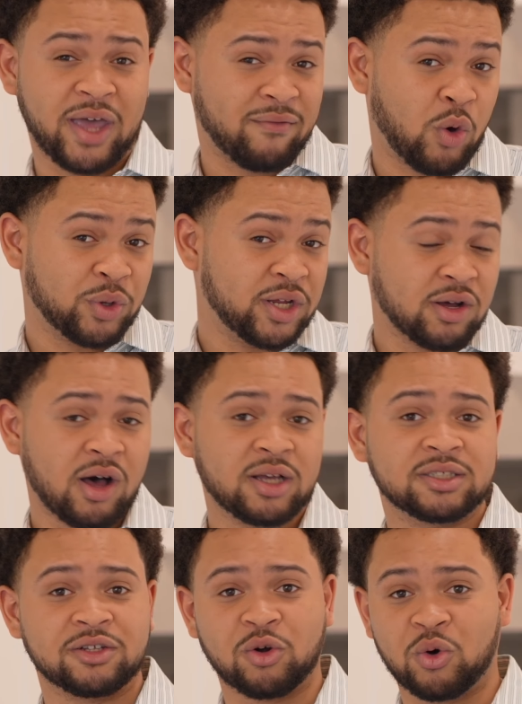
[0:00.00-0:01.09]
have holding
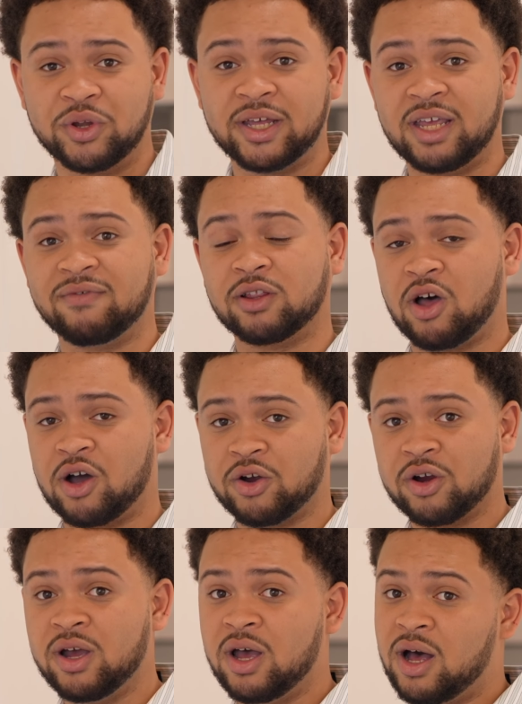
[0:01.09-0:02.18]
costs and they're holding it even
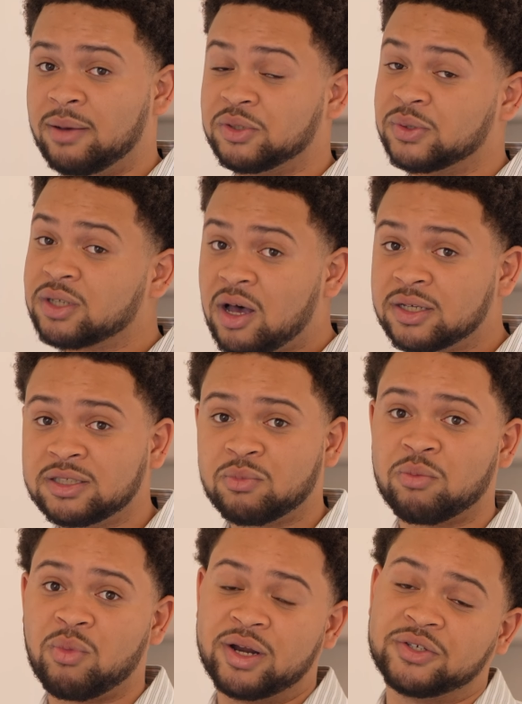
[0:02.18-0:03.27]
longer. So it's costing them
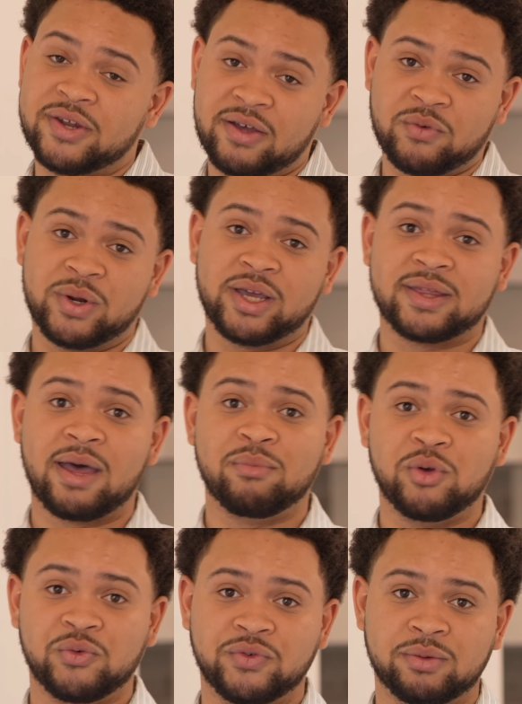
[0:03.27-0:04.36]
more money. So they definitely want to get that moved.